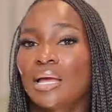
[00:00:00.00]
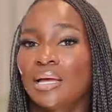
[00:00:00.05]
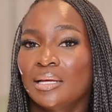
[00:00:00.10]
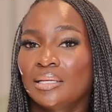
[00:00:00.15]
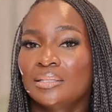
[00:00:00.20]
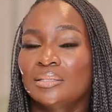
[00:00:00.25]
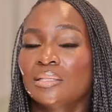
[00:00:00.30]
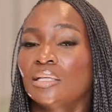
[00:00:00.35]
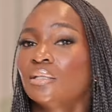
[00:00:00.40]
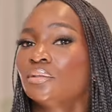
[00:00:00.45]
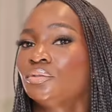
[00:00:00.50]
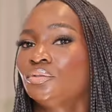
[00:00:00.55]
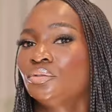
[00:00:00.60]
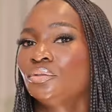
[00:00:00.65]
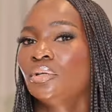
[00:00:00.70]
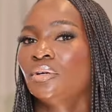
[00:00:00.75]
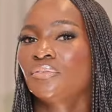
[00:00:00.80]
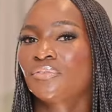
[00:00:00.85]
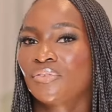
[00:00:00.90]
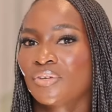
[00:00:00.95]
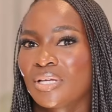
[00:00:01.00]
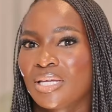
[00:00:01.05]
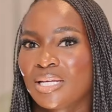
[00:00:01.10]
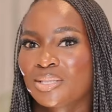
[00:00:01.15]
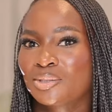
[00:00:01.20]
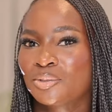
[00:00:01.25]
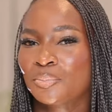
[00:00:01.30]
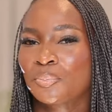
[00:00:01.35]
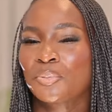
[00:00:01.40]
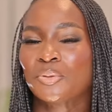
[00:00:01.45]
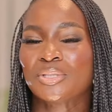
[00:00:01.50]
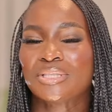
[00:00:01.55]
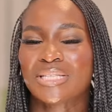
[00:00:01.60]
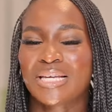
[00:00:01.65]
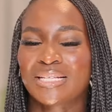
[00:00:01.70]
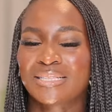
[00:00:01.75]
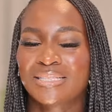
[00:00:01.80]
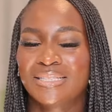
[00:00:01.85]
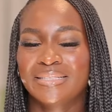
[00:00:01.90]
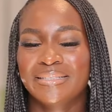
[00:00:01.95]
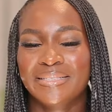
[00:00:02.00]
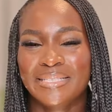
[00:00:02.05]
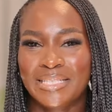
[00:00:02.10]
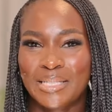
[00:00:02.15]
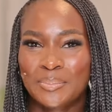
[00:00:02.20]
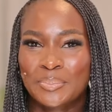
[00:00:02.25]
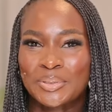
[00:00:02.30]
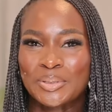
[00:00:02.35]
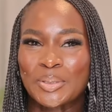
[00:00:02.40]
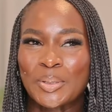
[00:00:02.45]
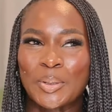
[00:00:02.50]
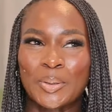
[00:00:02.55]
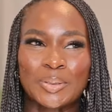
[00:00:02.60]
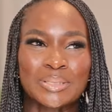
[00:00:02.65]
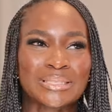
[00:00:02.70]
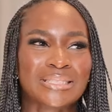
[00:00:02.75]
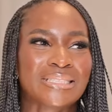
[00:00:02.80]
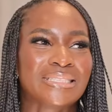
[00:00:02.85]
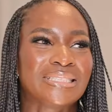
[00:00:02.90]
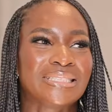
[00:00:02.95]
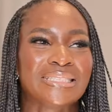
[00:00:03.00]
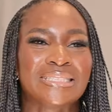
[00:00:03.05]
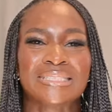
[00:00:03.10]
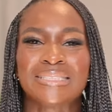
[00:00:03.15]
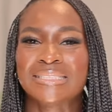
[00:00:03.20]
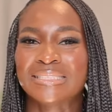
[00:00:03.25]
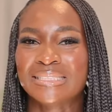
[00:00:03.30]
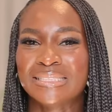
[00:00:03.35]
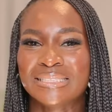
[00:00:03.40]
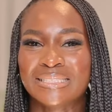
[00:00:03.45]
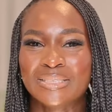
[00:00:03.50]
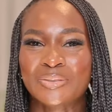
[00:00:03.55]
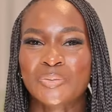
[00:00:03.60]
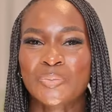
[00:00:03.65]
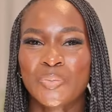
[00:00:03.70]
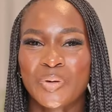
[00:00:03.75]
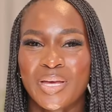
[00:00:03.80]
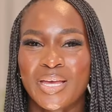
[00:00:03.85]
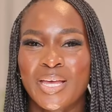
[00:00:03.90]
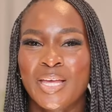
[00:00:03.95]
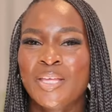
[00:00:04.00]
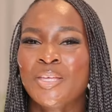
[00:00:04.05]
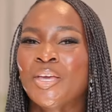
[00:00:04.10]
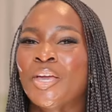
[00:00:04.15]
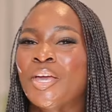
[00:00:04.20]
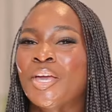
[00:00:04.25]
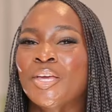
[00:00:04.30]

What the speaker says: And do not forget to protect the lips, because this is the season where